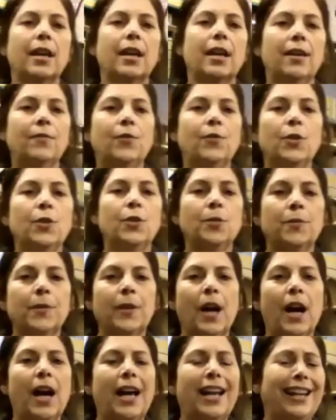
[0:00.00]
If you've
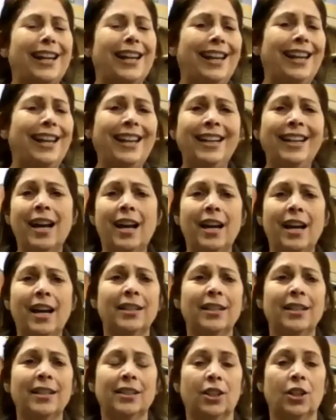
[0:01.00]
got any
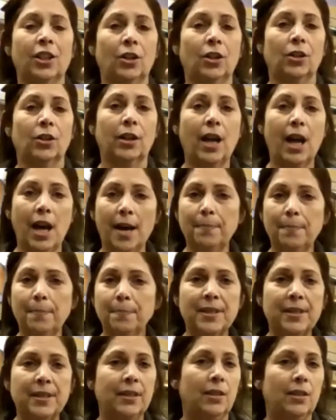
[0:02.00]
kind of little
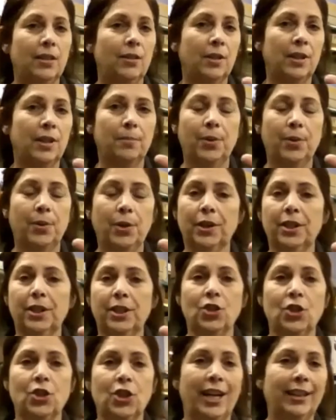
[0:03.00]
cups, you can put
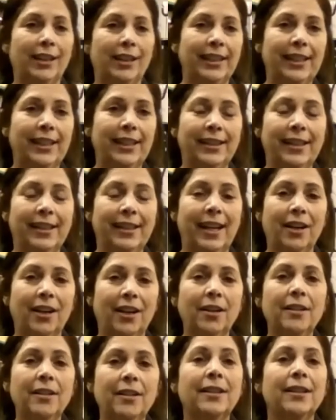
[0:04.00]
the jelly in
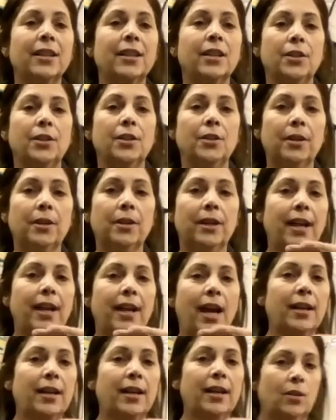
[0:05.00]
there. You can
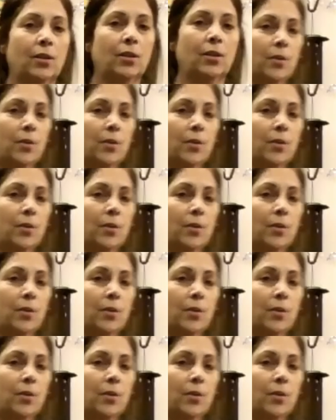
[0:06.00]
cut an